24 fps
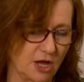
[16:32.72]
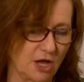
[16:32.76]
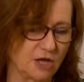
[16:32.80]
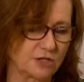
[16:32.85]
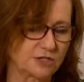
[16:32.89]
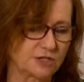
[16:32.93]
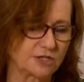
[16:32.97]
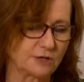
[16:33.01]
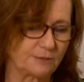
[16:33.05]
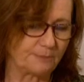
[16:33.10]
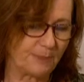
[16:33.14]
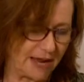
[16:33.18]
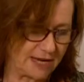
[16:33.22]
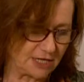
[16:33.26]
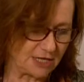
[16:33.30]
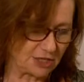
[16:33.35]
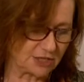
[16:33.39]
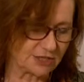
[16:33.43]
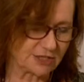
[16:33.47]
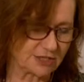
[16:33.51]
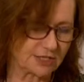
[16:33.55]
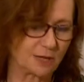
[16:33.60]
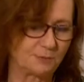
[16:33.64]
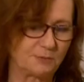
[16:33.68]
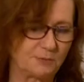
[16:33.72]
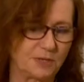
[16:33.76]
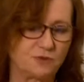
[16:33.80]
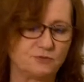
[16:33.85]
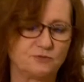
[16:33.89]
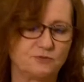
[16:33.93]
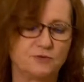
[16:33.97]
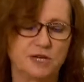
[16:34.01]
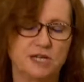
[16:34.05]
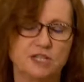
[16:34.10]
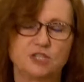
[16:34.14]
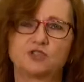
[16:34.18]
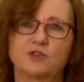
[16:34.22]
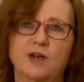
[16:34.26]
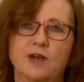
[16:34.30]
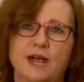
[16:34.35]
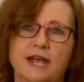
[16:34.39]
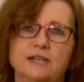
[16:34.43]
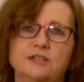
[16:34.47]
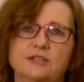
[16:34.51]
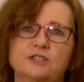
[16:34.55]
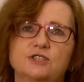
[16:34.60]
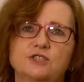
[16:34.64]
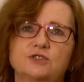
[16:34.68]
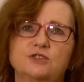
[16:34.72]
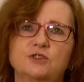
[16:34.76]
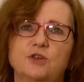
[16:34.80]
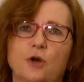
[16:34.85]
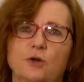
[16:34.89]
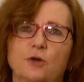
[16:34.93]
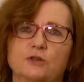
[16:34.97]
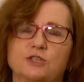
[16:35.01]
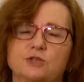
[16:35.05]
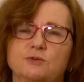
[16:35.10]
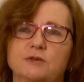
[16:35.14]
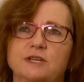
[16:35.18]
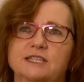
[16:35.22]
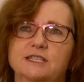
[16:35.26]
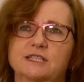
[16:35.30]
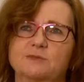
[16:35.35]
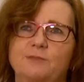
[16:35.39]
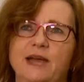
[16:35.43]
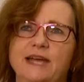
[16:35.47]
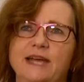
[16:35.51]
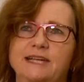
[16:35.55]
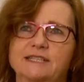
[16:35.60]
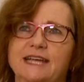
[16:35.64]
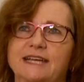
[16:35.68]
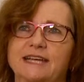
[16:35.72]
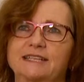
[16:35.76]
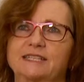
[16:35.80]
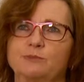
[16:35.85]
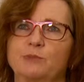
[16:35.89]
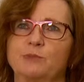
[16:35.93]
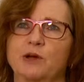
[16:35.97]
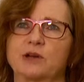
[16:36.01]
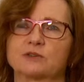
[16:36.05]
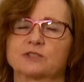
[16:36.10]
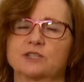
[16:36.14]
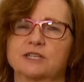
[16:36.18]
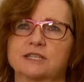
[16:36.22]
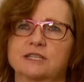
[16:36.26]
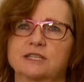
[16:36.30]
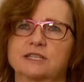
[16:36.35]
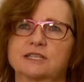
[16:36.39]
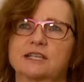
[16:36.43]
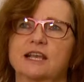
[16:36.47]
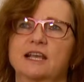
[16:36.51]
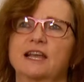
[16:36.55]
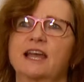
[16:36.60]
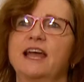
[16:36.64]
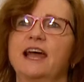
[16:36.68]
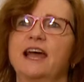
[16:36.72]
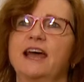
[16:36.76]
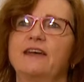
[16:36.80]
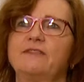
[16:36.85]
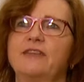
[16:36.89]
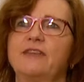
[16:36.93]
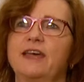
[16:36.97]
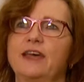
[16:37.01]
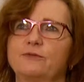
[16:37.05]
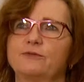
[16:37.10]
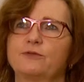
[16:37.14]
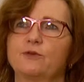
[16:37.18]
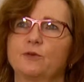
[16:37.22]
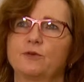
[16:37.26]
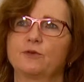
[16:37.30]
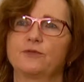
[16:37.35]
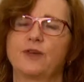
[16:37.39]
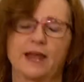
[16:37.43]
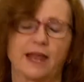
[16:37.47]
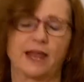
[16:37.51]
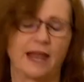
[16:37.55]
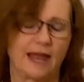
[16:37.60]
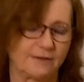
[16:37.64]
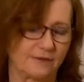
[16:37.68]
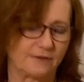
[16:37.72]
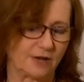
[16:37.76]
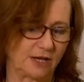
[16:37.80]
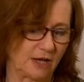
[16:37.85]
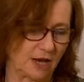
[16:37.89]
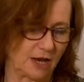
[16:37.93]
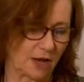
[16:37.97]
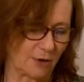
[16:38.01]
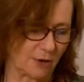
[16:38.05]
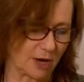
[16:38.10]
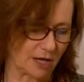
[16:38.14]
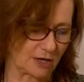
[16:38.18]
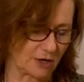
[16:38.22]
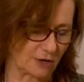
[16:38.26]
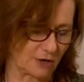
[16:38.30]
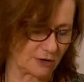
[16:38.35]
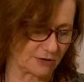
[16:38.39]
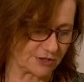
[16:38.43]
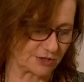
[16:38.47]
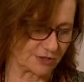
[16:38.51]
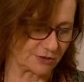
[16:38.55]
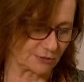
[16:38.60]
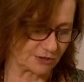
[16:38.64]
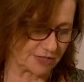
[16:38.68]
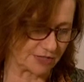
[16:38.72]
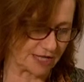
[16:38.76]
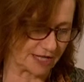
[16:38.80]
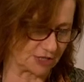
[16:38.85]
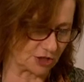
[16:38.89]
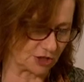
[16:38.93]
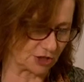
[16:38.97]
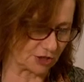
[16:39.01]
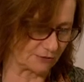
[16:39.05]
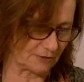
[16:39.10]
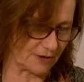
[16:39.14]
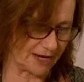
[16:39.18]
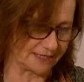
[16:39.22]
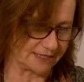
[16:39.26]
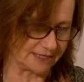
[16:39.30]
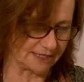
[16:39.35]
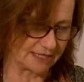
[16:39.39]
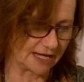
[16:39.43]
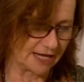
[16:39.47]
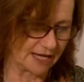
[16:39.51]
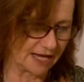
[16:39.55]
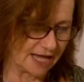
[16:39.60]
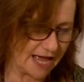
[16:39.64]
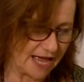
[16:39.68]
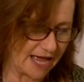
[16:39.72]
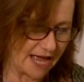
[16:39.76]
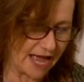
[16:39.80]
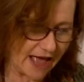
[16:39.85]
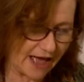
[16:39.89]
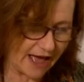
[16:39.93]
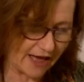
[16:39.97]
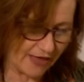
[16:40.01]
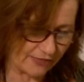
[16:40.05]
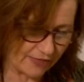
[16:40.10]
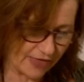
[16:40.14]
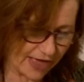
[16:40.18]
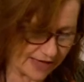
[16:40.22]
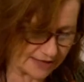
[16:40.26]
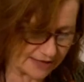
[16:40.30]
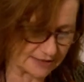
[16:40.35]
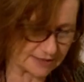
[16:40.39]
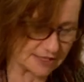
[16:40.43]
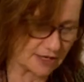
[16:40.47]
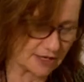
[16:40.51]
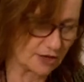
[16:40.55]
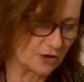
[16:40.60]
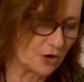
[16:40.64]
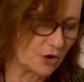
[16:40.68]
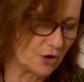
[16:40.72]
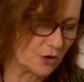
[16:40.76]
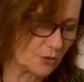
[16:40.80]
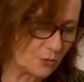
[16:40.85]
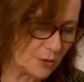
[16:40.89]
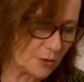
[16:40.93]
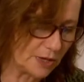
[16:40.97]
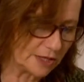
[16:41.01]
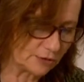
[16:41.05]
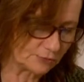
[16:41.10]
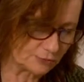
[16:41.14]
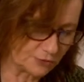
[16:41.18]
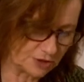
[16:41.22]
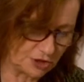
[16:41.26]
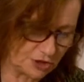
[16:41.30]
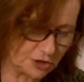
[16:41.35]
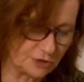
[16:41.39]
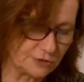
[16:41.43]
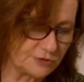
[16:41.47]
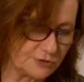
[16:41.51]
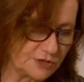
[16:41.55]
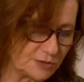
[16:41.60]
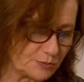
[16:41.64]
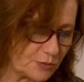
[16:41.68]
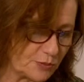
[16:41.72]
So patients can be retrained not to expect antibiotics, and therefore they'll have a lower consultation rate, and that will reduce